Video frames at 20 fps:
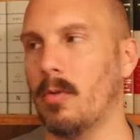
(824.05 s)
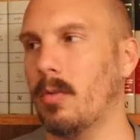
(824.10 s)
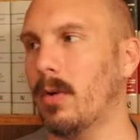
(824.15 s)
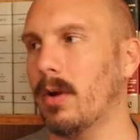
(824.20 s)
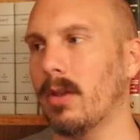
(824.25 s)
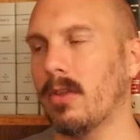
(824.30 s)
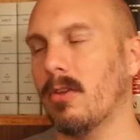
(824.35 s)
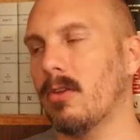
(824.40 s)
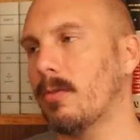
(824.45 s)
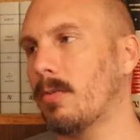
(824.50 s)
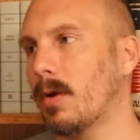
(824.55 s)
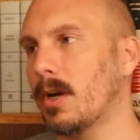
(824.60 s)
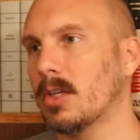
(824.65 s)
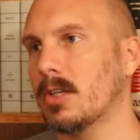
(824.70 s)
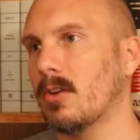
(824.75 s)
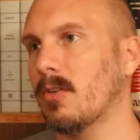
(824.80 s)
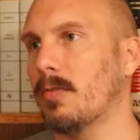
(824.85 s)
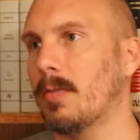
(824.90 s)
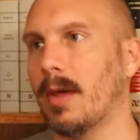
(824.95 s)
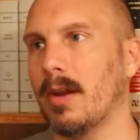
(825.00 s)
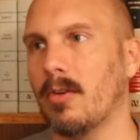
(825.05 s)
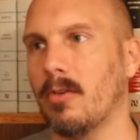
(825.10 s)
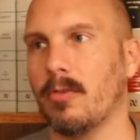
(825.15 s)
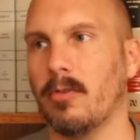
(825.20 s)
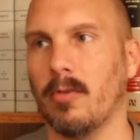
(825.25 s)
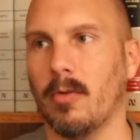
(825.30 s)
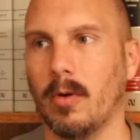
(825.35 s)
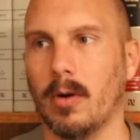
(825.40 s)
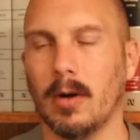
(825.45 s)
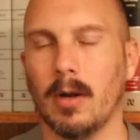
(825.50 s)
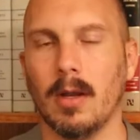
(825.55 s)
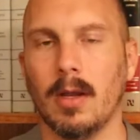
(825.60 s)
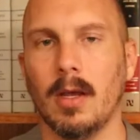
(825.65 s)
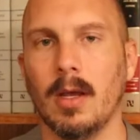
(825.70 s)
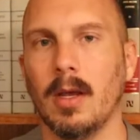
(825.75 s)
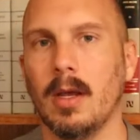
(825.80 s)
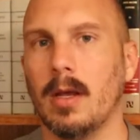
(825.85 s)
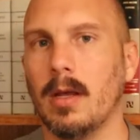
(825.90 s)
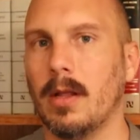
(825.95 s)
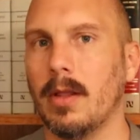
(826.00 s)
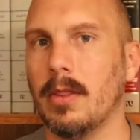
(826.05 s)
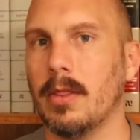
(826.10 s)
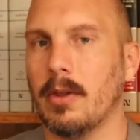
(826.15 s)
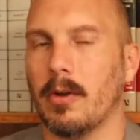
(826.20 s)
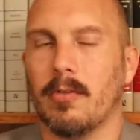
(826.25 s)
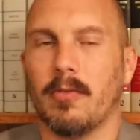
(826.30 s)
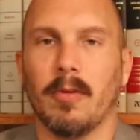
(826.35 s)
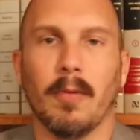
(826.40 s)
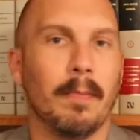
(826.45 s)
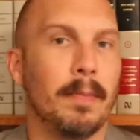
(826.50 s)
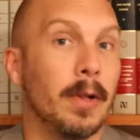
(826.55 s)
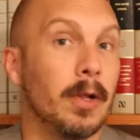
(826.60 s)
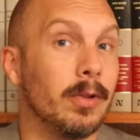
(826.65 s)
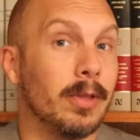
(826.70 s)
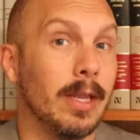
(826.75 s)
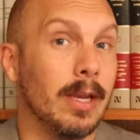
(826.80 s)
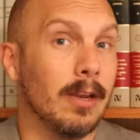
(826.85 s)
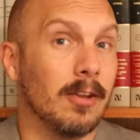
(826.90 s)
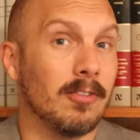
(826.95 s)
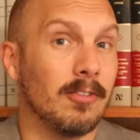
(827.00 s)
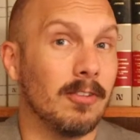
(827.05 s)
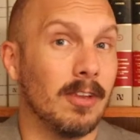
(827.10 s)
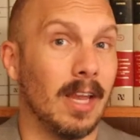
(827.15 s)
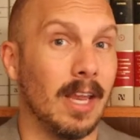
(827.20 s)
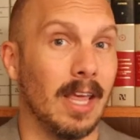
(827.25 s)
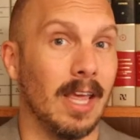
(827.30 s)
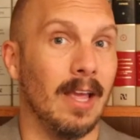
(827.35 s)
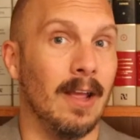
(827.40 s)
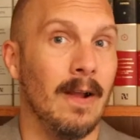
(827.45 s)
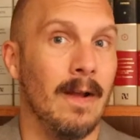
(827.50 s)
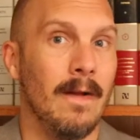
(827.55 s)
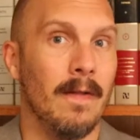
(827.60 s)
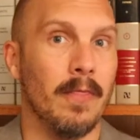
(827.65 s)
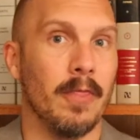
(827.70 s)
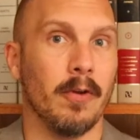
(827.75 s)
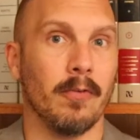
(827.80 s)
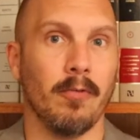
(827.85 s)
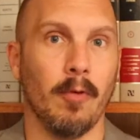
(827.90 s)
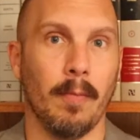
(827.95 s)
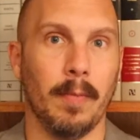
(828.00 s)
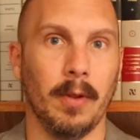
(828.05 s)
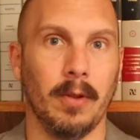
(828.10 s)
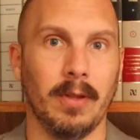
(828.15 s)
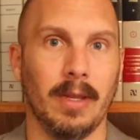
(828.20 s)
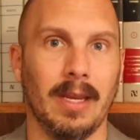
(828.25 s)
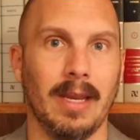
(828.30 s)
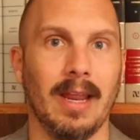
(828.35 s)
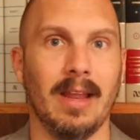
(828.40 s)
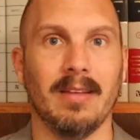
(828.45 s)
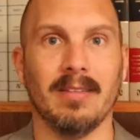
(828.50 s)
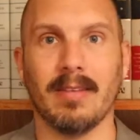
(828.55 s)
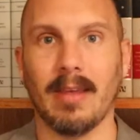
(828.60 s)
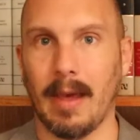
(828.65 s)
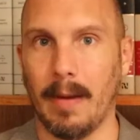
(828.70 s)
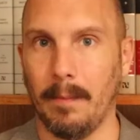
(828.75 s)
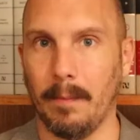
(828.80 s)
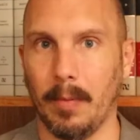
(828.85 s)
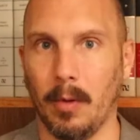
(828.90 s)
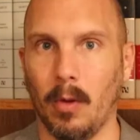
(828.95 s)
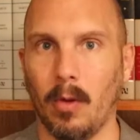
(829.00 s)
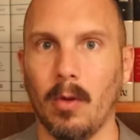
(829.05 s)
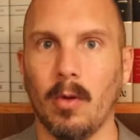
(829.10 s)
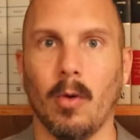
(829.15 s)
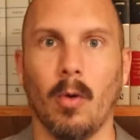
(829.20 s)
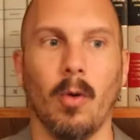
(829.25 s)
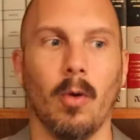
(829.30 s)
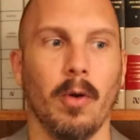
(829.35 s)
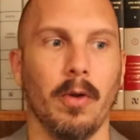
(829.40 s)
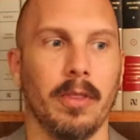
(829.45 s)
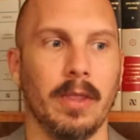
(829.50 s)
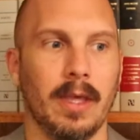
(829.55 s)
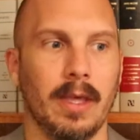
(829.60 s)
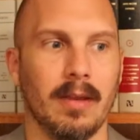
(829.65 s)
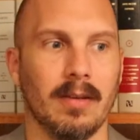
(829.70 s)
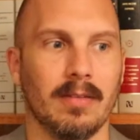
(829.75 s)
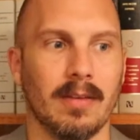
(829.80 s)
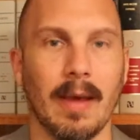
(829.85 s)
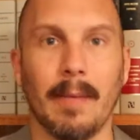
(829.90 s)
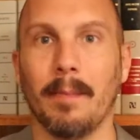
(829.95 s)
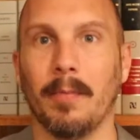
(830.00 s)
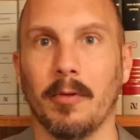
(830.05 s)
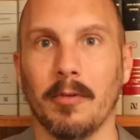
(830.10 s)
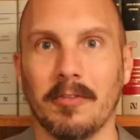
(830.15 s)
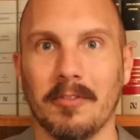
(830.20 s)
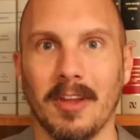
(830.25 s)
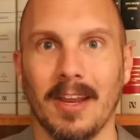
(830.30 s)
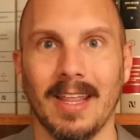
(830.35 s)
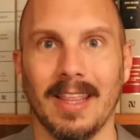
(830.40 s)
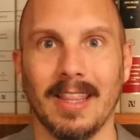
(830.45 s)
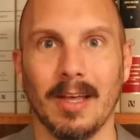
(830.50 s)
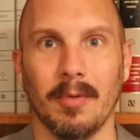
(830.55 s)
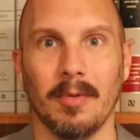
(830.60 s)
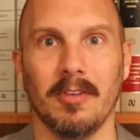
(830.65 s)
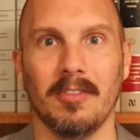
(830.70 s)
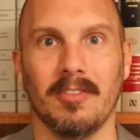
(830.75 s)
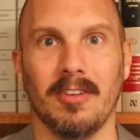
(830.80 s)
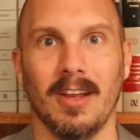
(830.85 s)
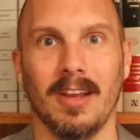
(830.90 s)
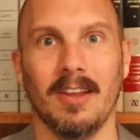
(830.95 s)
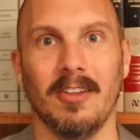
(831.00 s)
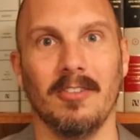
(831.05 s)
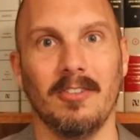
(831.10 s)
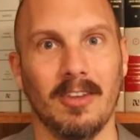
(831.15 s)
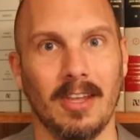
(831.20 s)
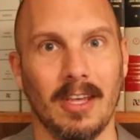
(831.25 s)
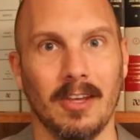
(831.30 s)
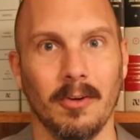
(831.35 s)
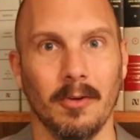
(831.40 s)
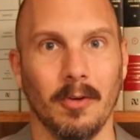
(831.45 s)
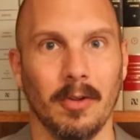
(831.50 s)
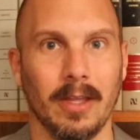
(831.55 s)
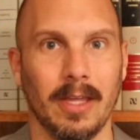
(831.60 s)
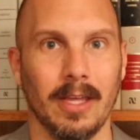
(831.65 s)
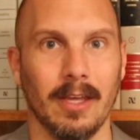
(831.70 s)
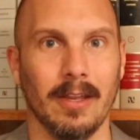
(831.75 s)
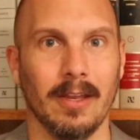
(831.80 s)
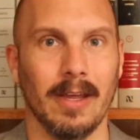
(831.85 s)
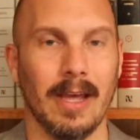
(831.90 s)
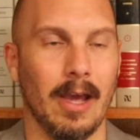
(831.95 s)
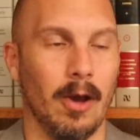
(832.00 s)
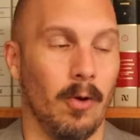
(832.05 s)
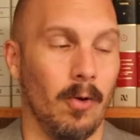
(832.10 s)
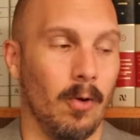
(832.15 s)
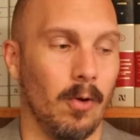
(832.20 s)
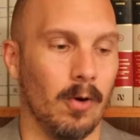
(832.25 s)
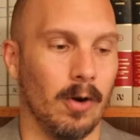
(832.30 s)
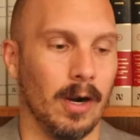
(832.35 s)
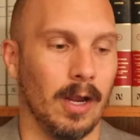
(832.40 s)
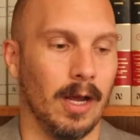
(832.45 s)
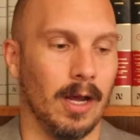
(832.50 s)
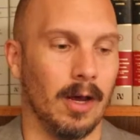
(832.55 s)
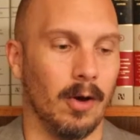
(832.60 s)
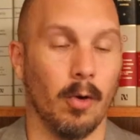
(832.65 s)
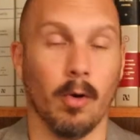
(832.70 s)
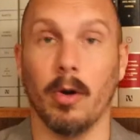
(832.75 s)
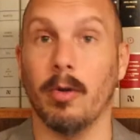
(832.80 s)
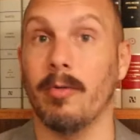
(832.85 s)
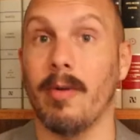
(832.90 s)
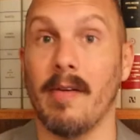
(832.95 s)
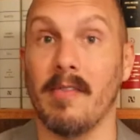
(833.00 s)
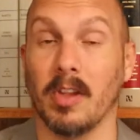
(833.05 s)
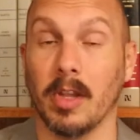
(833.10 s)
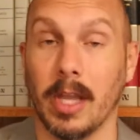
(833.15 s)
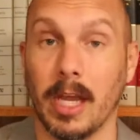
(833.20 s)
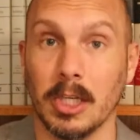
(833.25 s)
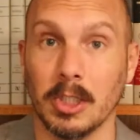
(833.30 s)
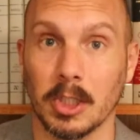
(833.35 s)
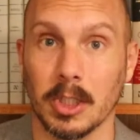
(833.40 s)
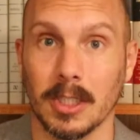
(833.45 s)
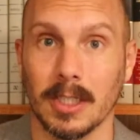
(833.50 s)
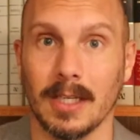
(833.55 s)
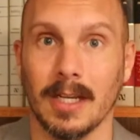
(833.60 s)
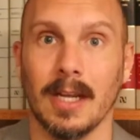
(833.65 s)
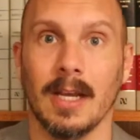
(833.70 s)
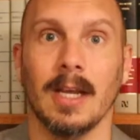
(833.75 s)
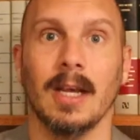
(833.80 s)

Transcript: Well, what are those precious metals for? They're for building a city. They're for building a temple, or the temple city that we see in Ezekiel or in Revelation.